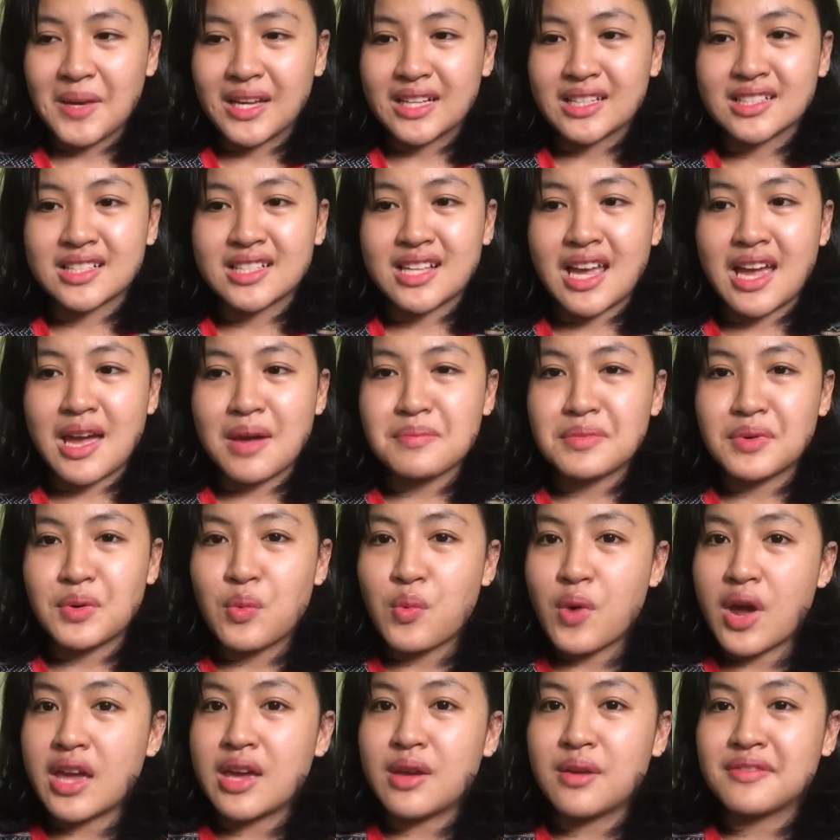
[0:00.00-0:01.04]
because i am
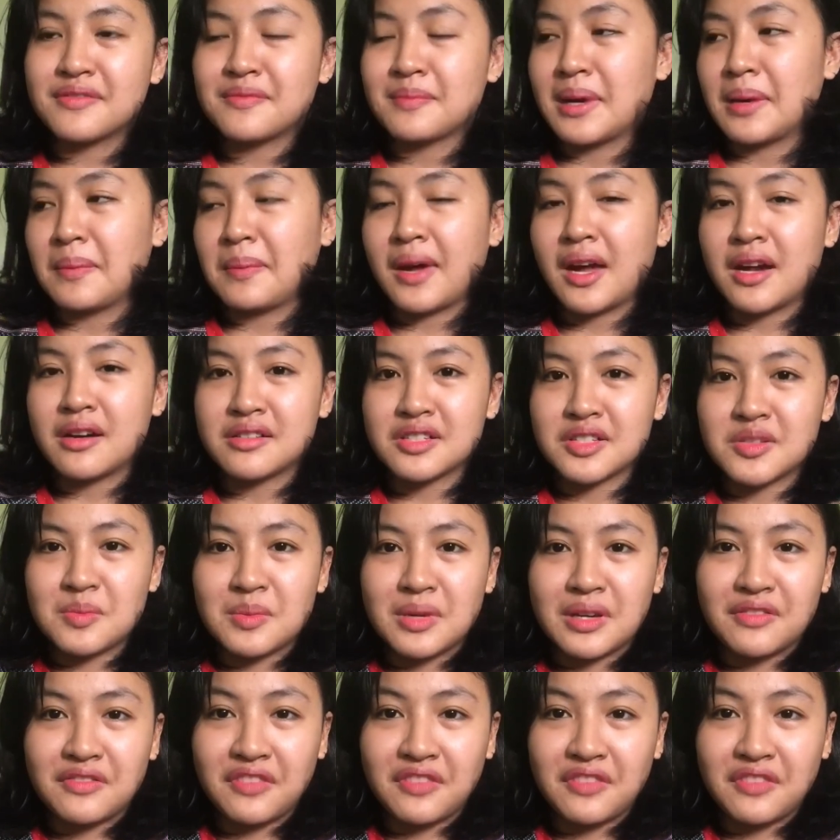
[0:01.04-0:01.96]
away with my parents my